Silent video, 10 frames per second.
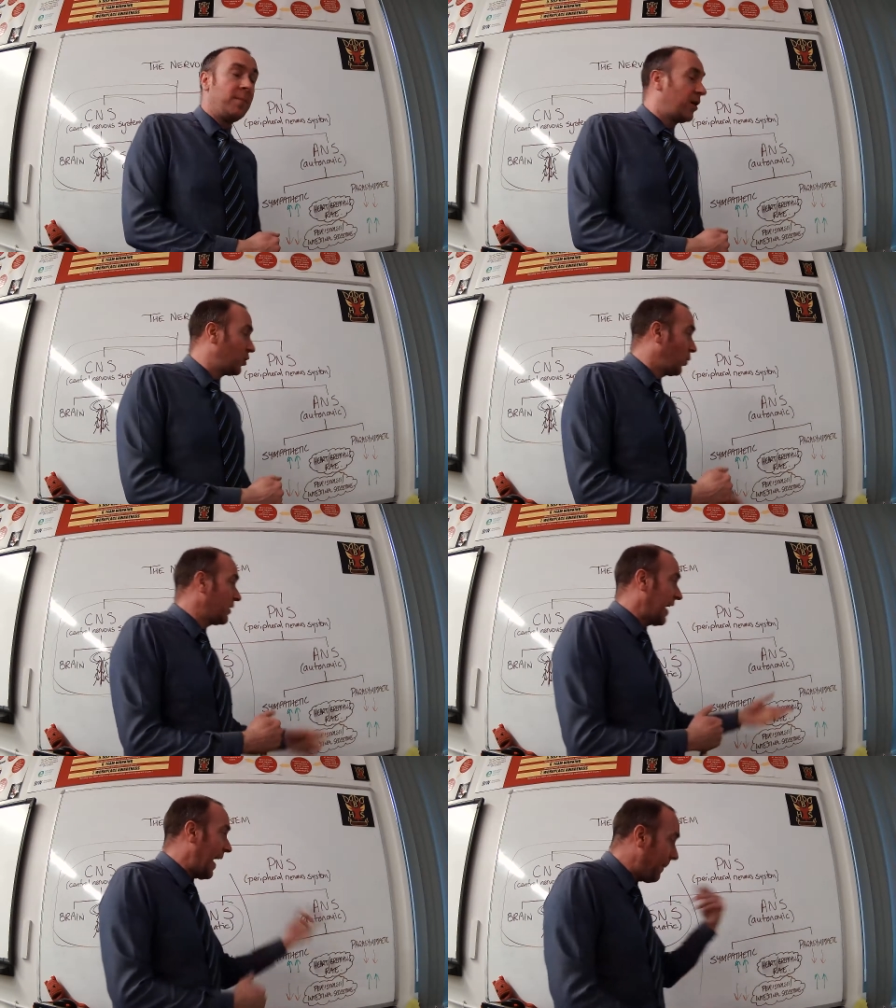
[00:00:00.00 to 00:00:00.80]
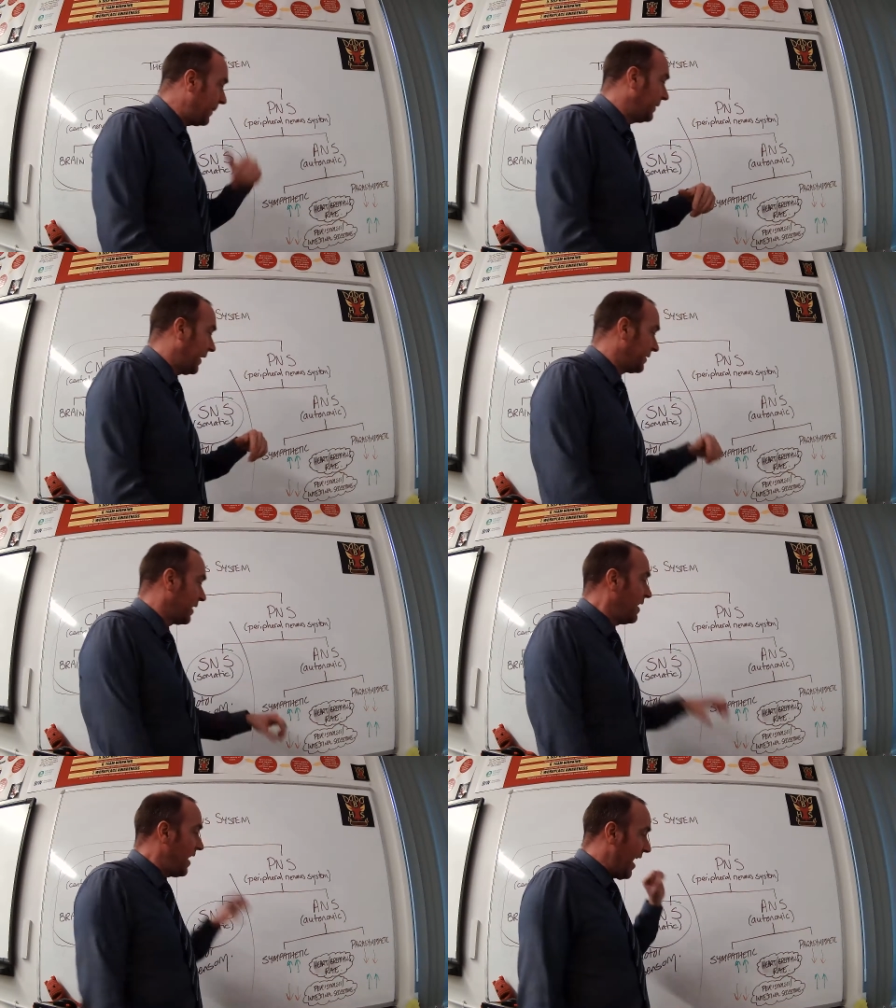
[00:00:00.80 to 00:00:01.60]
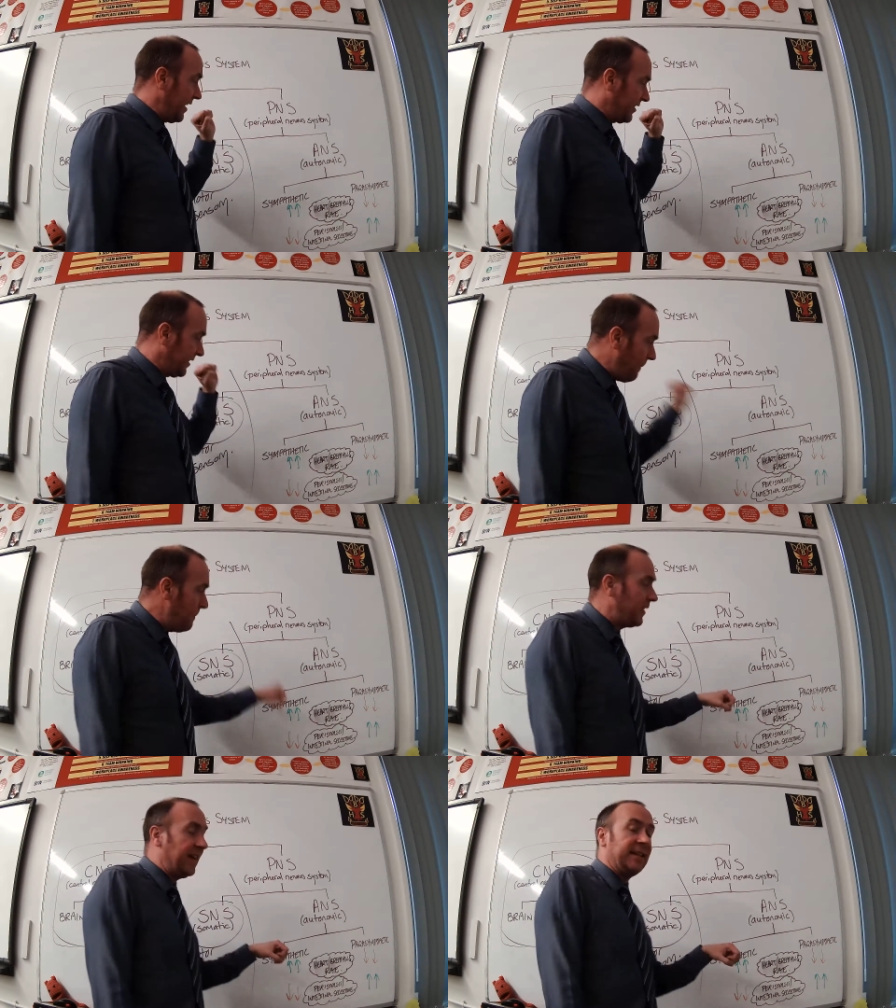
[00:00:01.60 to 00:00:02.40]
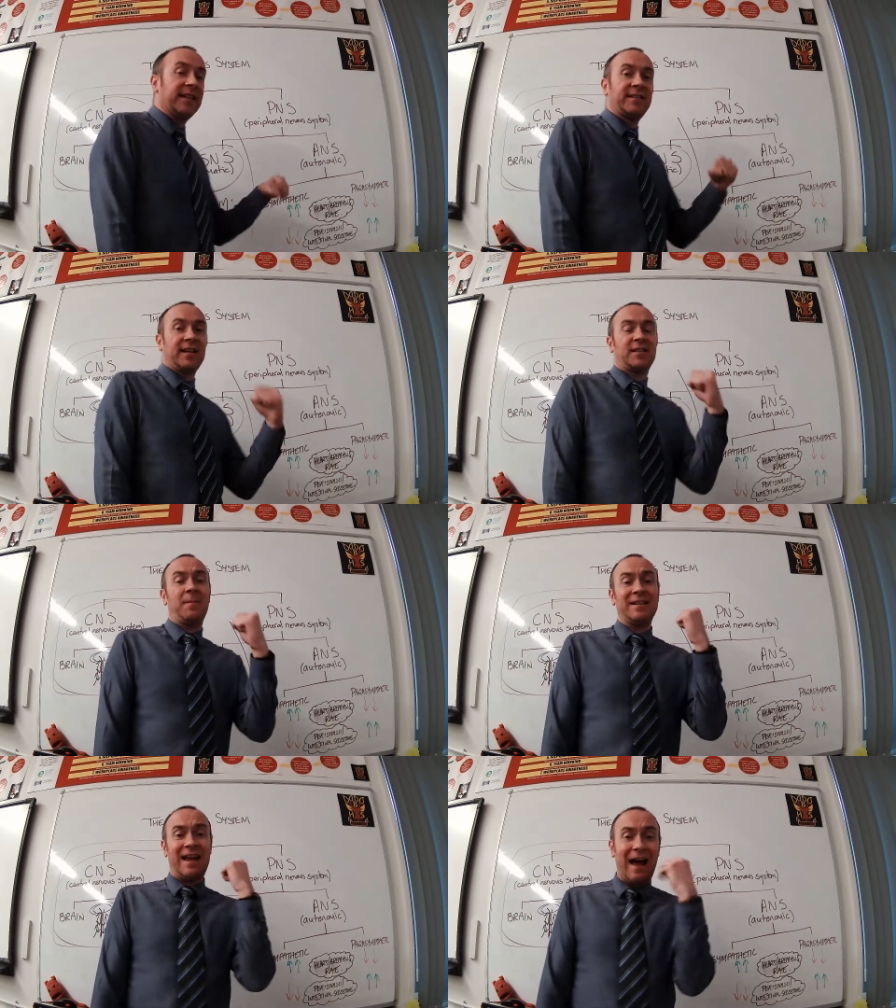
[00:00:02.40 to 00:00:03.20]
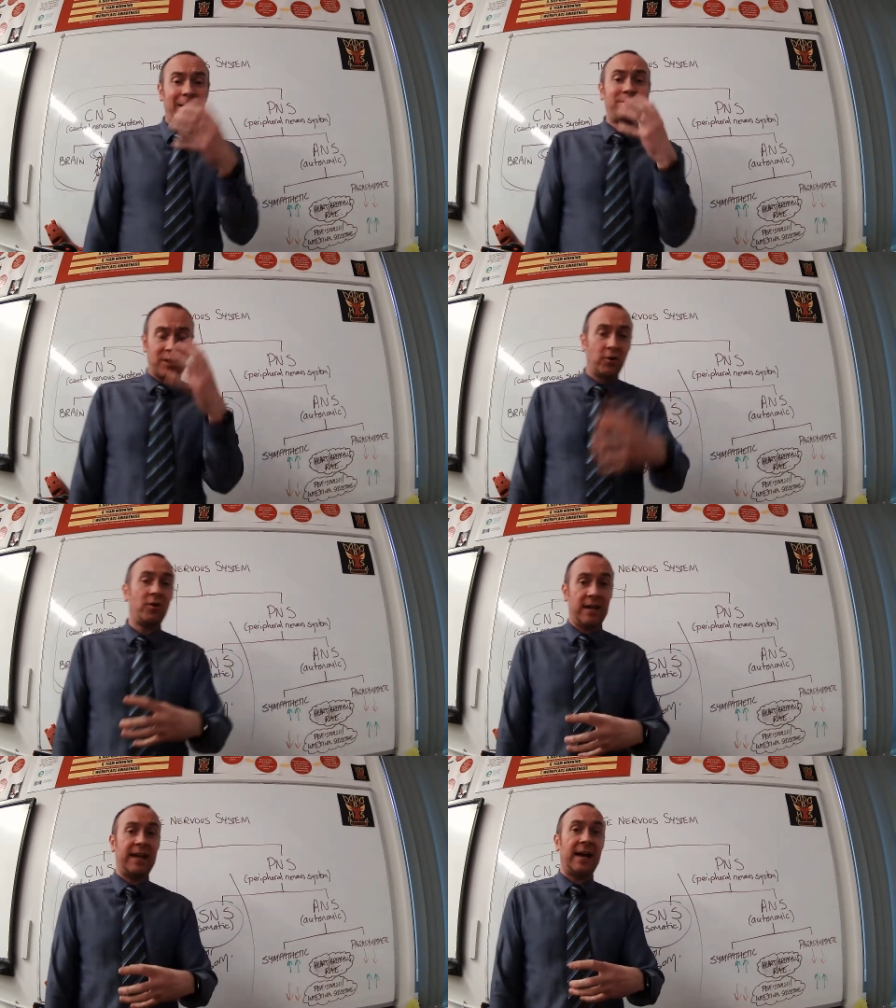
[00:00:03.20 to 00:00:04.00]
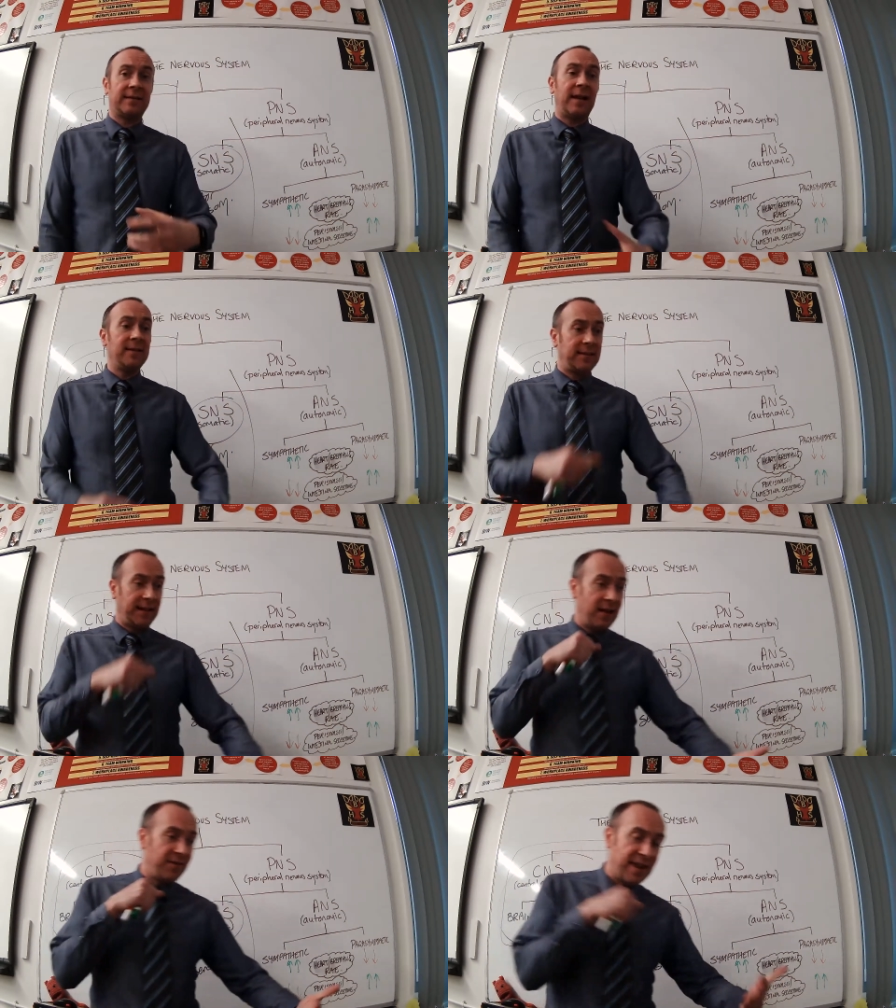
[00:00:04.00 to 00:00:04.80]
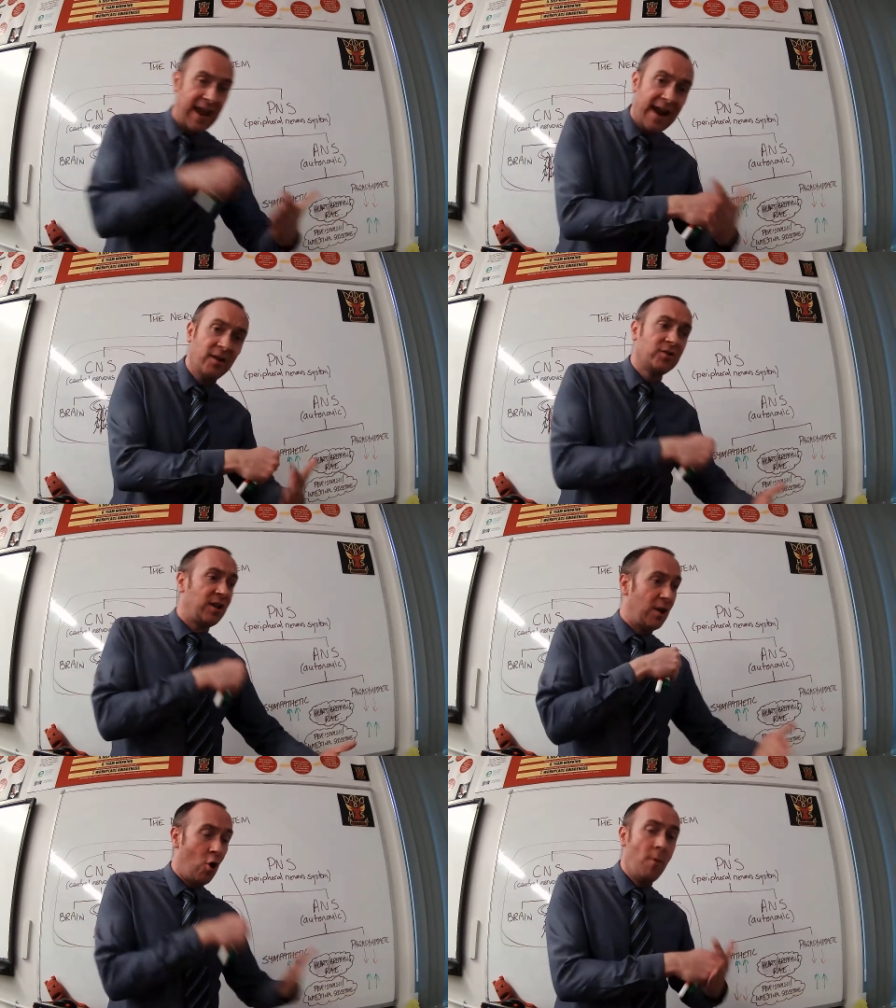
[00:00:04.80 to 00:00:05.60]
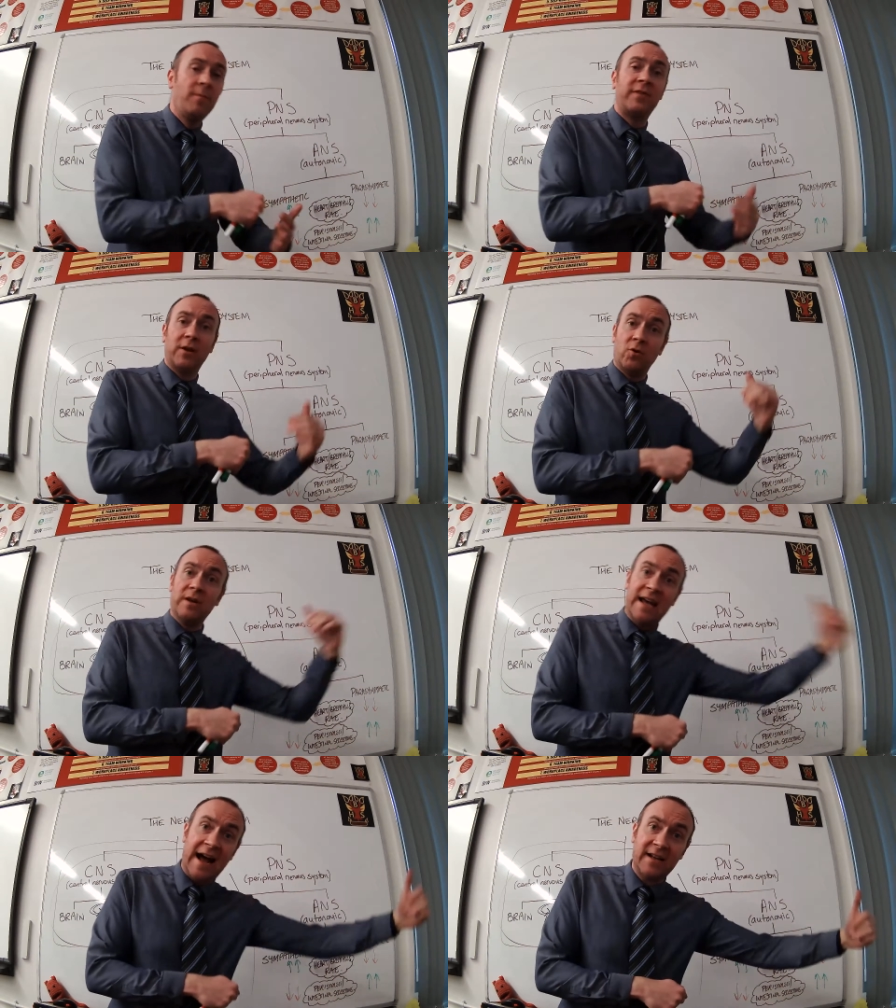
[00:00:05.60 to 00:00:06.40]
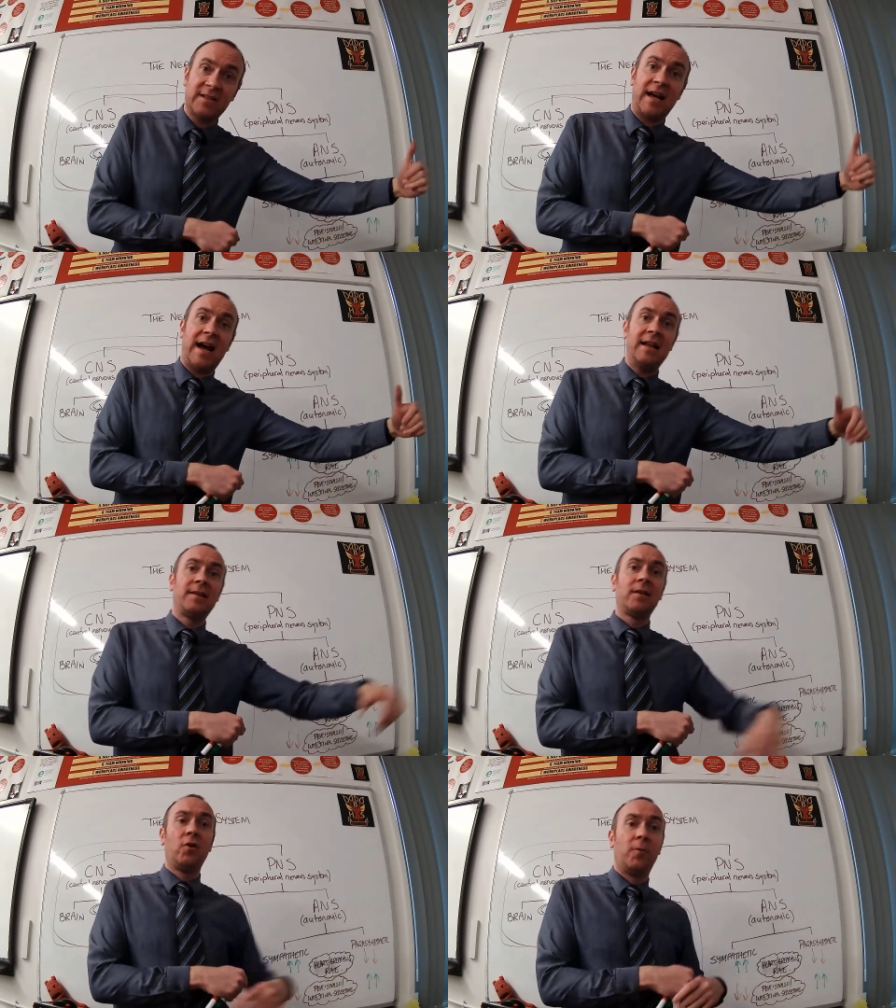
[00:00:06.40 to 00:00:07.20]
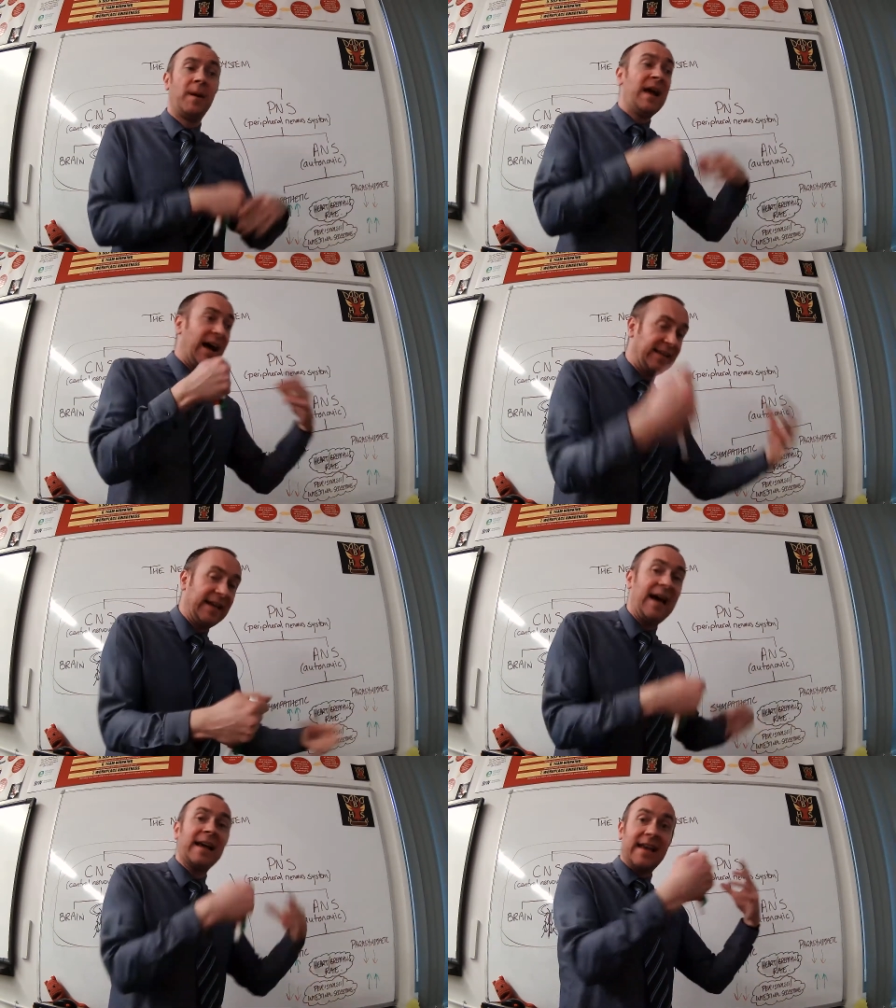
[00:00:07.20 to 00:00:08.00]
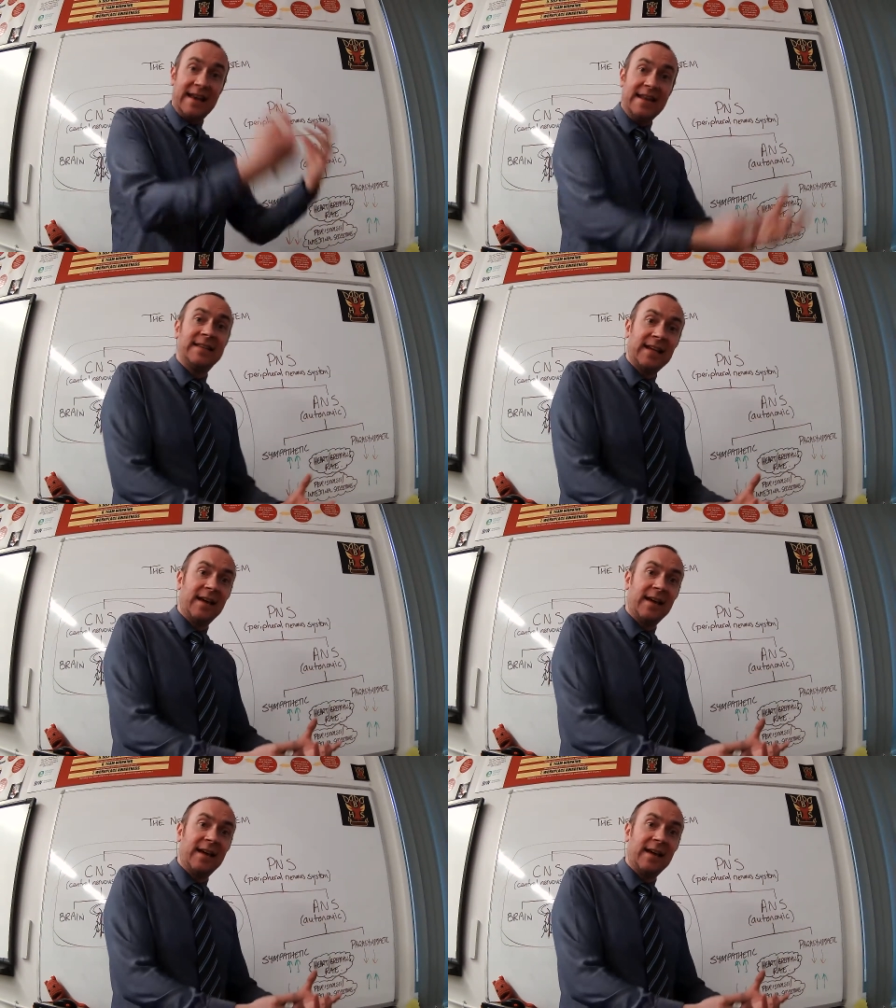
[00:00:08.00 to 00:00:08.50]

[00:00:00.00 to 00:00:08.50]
because what's happened is its sympathetic system has absolutely kicked in to give it the energy, the oomph to go and catch that antelope, attack and eat it.